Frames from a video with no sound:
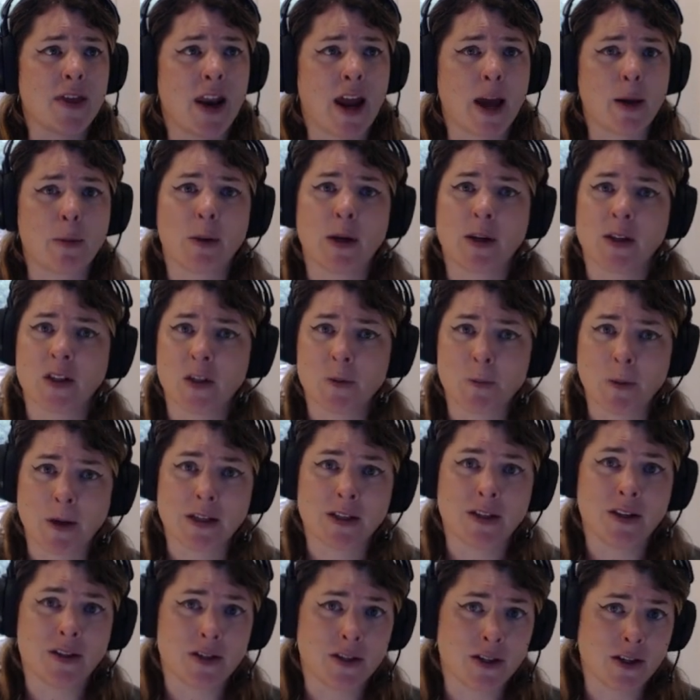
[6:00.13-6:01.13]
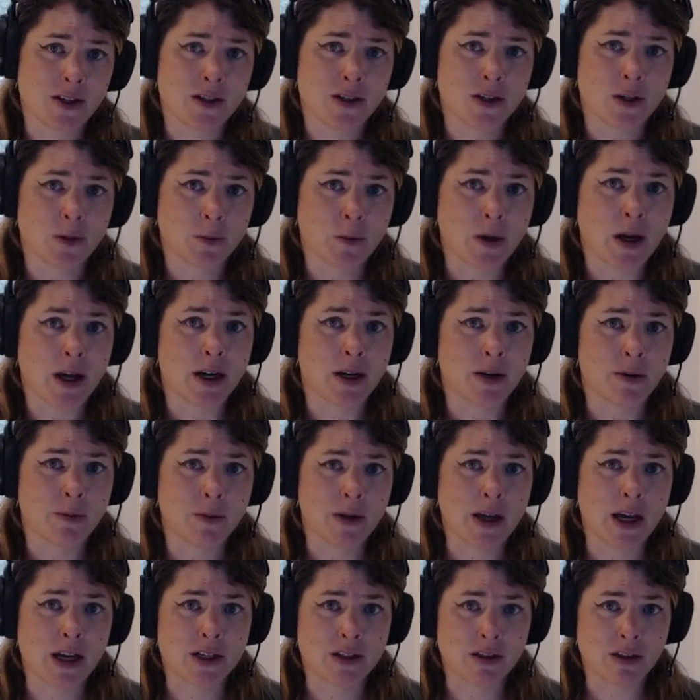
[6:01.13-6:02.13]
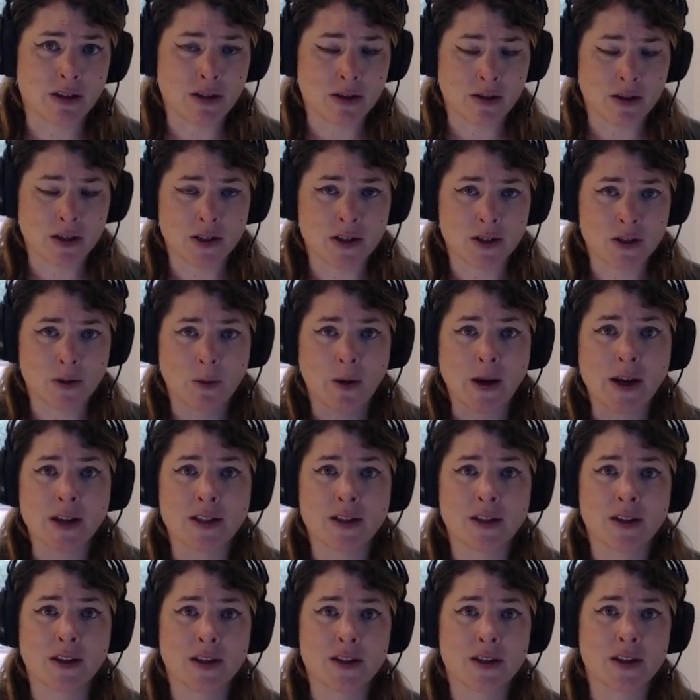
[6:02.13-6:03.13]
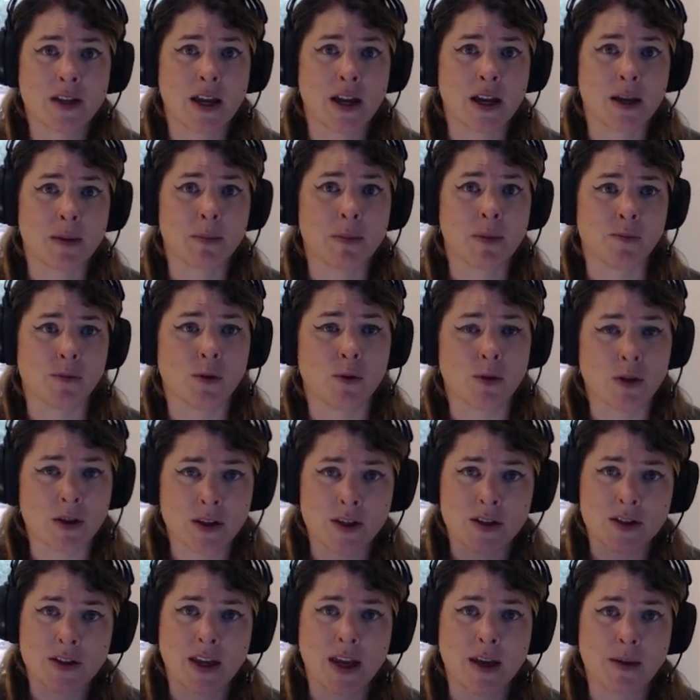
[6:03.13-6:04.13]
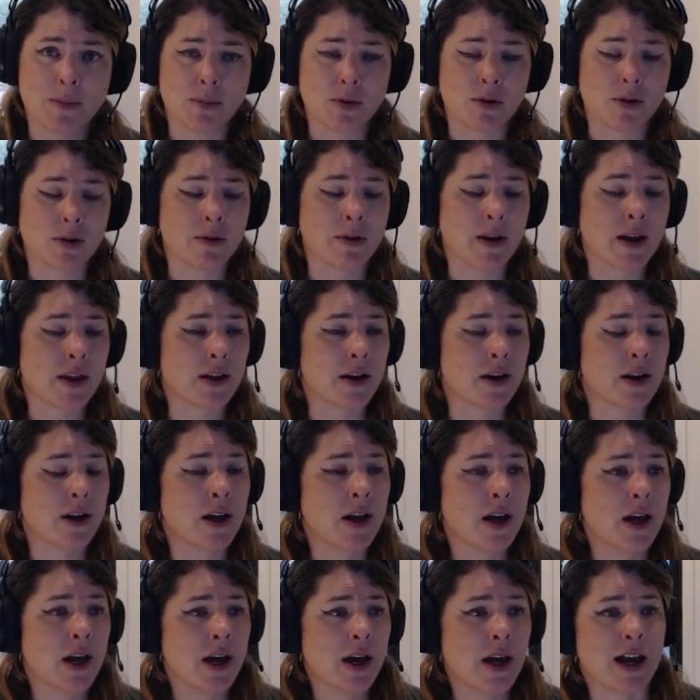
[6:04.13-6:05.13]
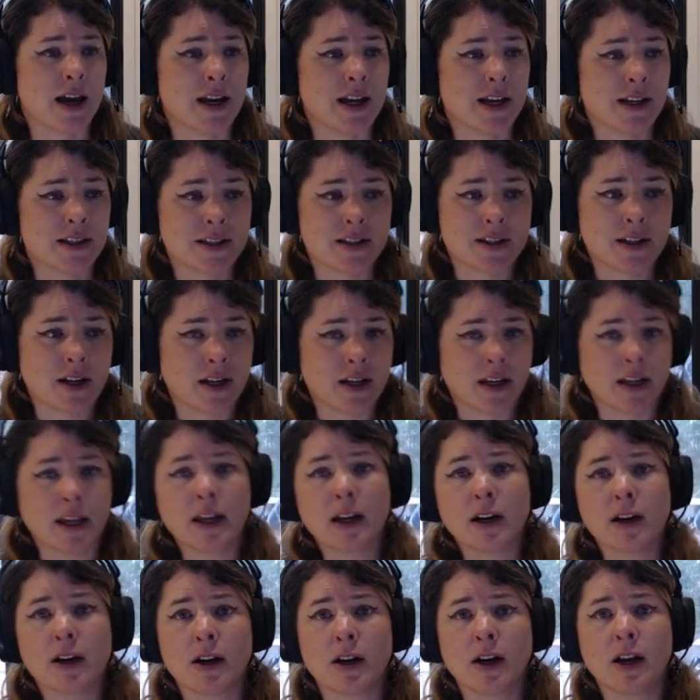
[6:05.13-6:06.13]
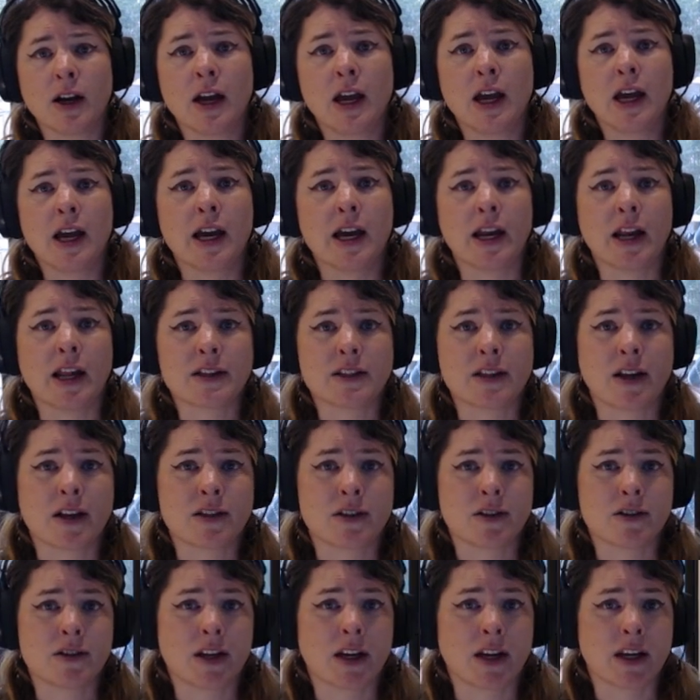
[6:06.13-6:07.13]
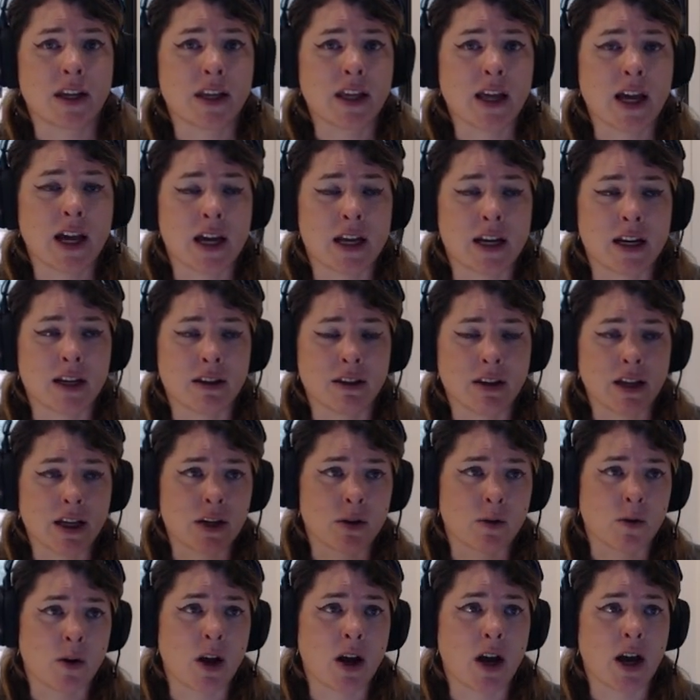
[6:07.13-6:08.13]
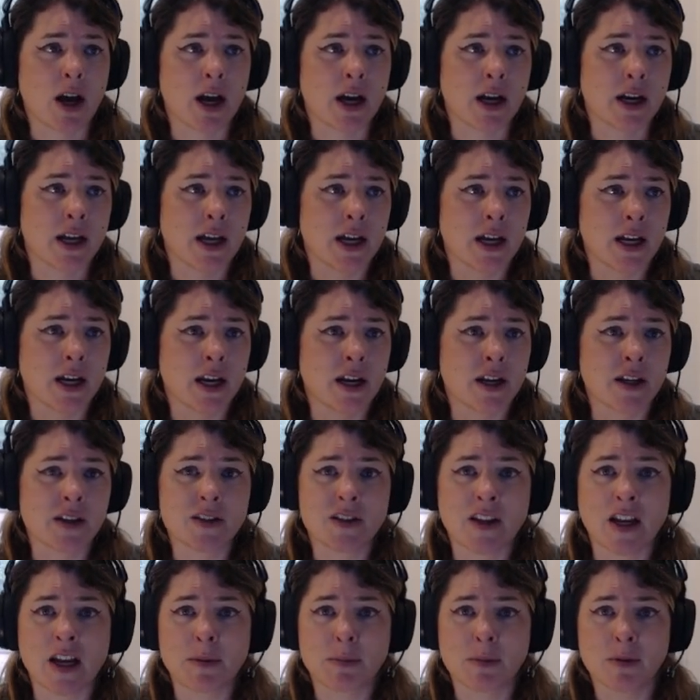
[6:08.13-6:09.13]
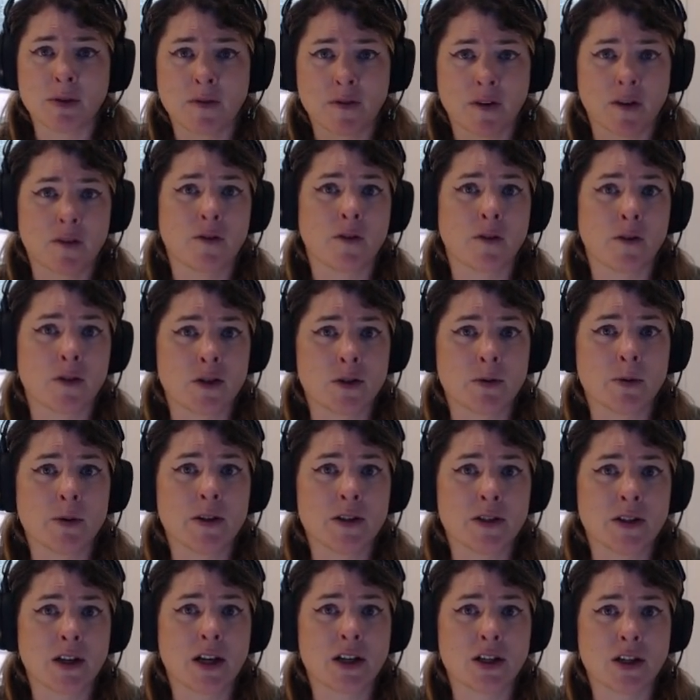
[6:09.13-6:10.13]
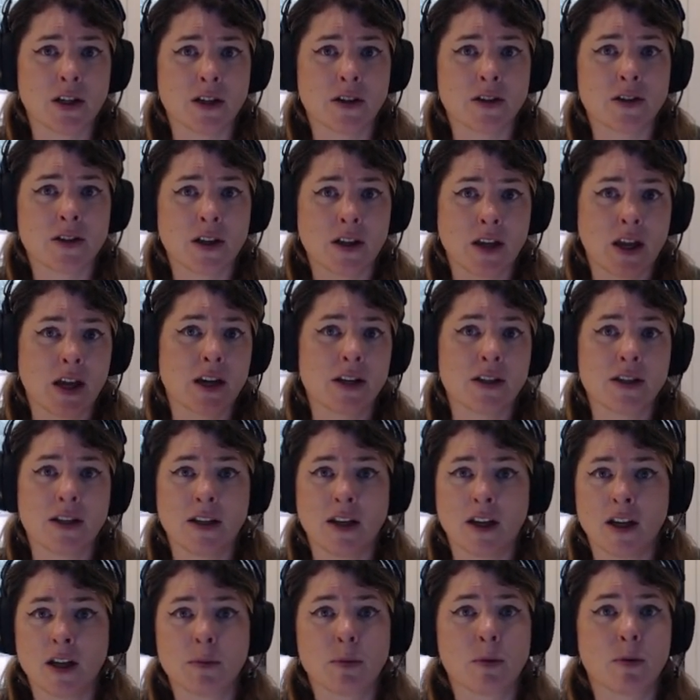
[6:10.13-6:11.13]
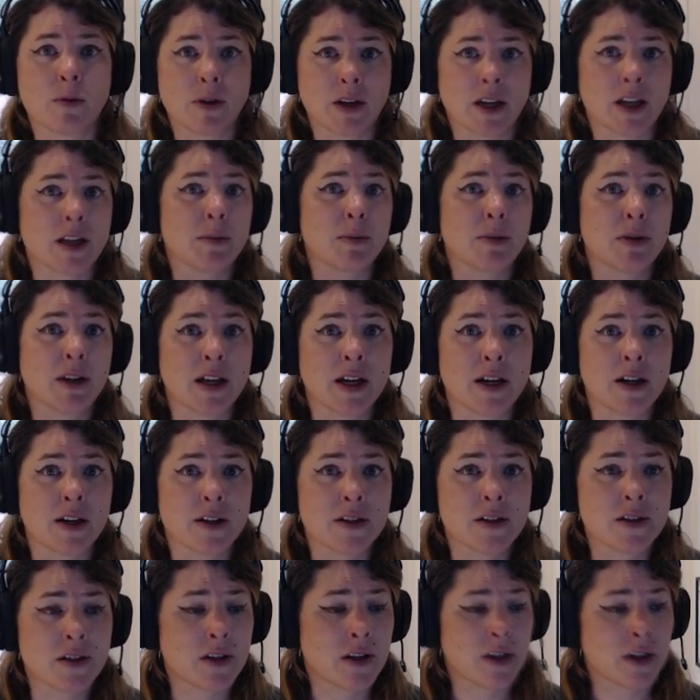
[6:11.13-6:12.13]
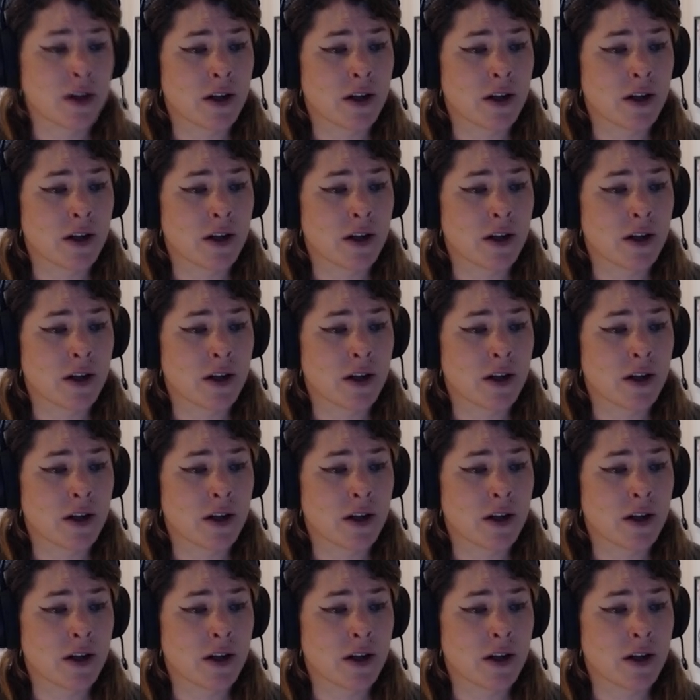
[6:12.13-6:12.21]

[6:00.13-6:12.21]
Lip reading: I would expect a scene to run. We actually do this twice in this game, or in this game book rather. It's done here, and it's also done again later on in an example of your first 3 sessions, again to help orient players.